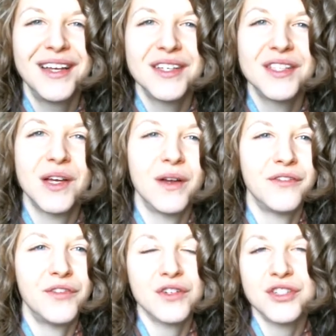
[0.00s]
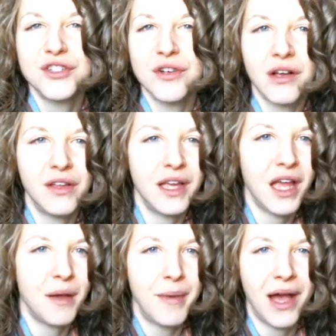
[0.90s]
So if you're
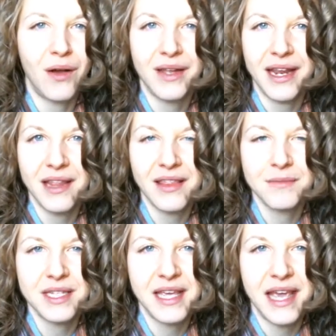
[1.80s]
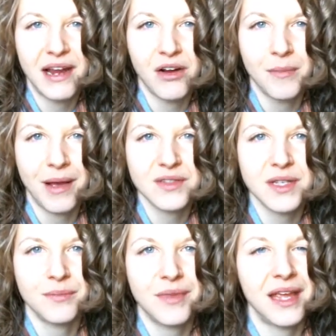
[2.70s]
struggling about getting them to care about
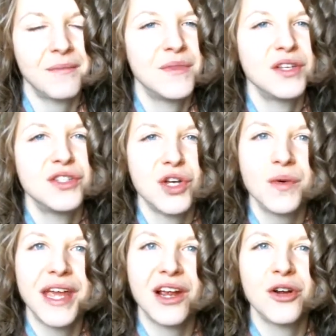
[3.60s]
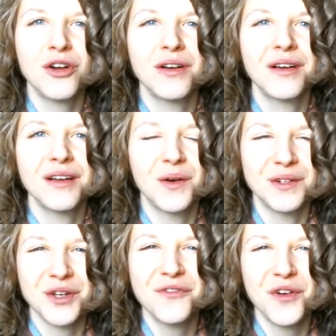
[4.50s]
something, don't care or
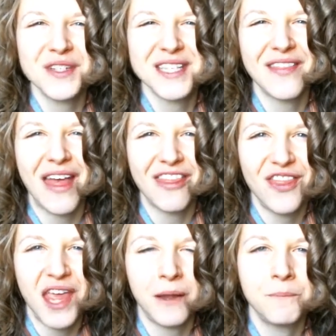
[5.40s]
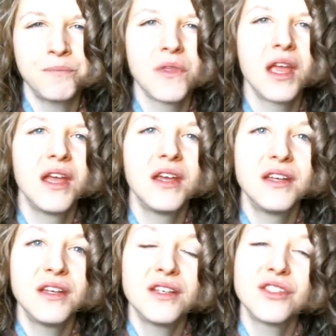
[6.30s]
don't focus on that thing
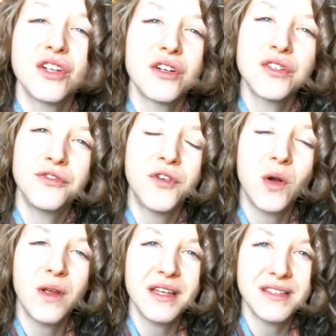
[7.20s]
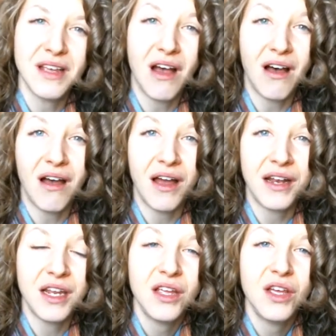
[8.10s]
start to focus
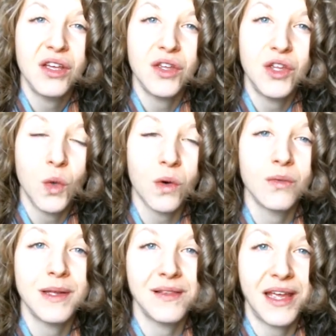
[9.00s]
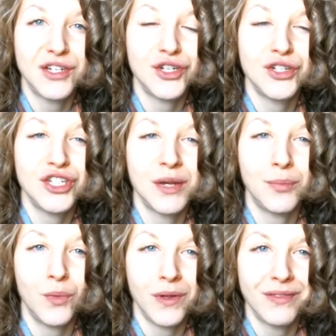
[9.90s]
on your relationship
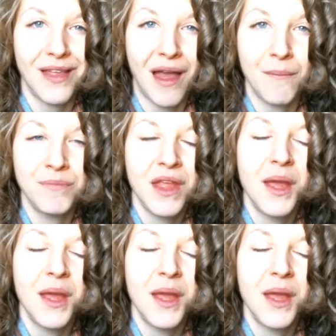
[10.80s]
with them.